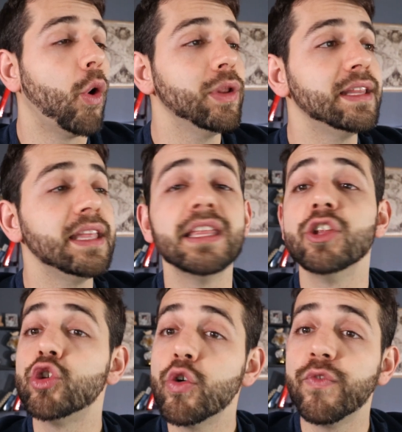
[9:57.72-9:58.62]
Only did
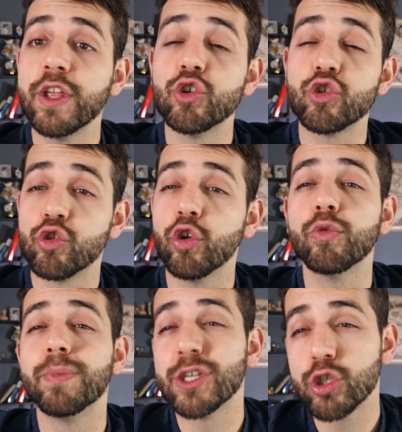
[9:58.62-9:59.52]
in two videos,
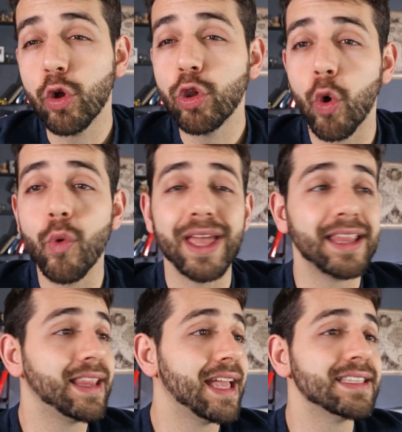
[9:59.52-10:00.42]
don't be so long
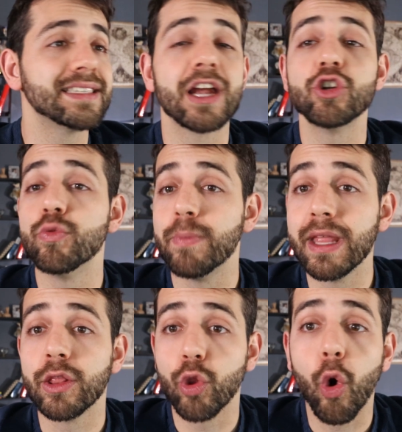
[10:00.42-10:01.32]
and that start to
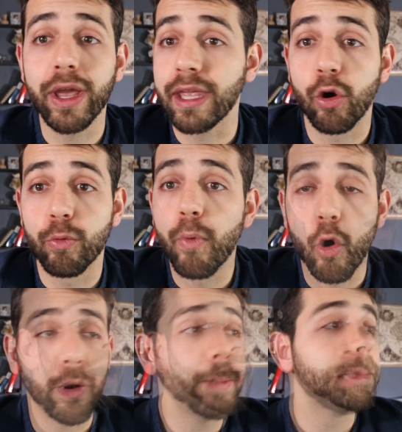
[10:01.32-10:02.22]
be annoying or
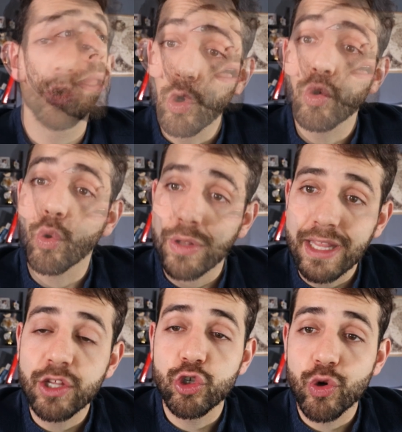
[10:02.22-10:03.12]
boring. You don't
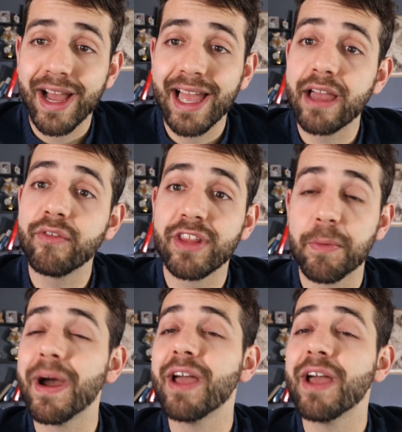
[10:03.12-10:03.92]
need to have the